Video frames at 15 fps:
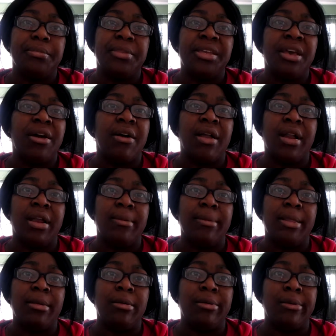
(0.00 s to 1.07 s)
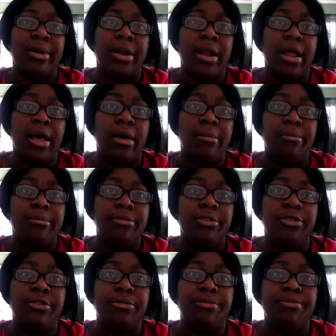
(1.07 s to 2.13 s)
Y'all gotta give me a little more than that.
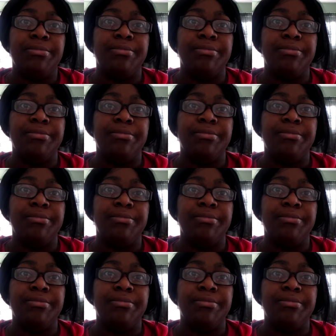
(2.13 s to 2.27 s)
Just